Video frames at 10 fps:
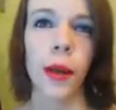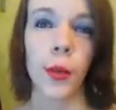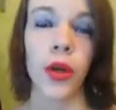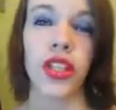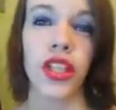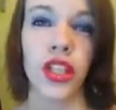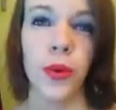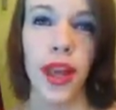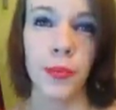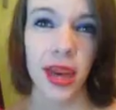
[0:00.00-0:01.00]
I'm going to do
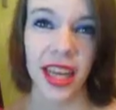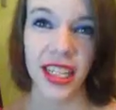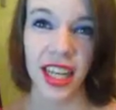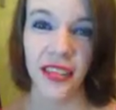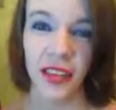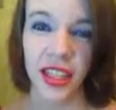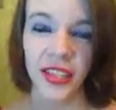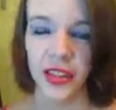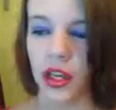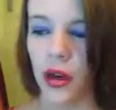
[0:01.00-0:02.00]
a Pez
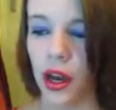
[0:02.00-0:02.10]
Advice video.